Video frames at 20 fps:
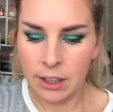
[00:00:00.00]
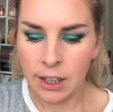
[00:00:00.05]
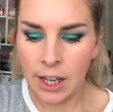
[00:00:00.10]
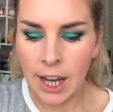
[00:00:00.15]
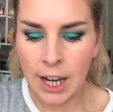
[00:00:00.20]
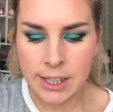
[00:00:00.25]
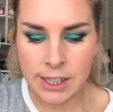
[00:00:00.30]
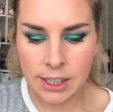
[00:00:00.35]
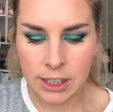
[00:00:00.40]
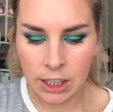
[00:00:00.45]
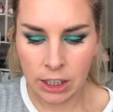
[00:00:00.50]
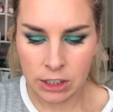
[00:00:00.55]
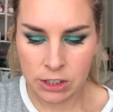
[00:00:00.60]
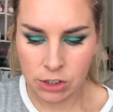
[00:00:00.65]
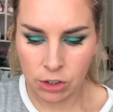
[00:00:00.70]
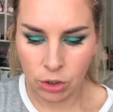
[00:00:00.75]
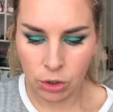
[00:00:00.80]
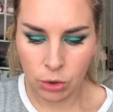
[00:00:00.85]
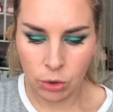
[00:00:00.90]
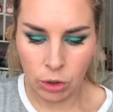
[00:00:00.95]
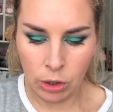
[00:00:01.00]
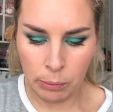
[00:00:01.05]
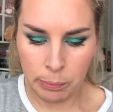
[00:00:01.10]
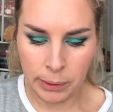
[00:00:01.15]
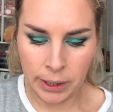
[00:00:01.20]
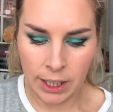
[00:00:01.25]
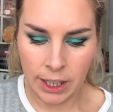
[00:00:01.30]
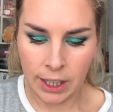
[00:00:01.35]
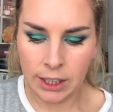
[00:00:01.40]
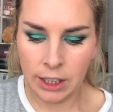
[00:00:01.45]
Had a little dog called
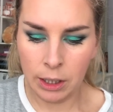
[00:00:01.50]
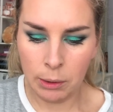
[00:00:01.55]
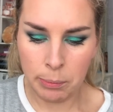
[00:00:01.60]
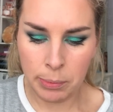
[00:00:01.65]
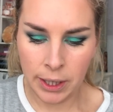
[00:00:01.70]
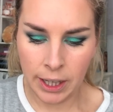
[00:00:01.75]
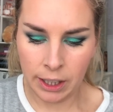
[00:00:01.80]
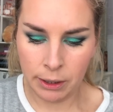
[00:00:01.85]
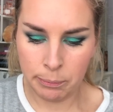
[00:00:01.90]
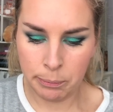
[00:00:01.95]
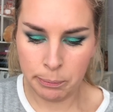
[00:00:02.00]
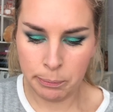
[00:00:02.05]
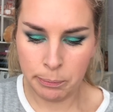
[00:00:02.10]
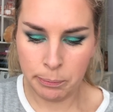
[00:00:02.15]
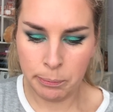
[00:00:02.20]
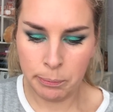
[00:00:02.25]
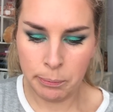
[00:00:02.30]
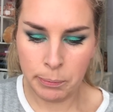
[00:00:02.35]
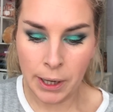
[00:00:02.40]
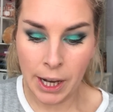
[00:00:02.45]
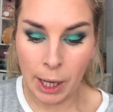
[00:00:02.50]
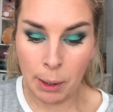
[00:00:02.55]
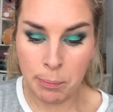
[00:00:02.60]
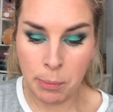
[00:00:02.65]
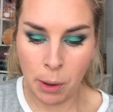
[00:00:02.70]
Bella, a little black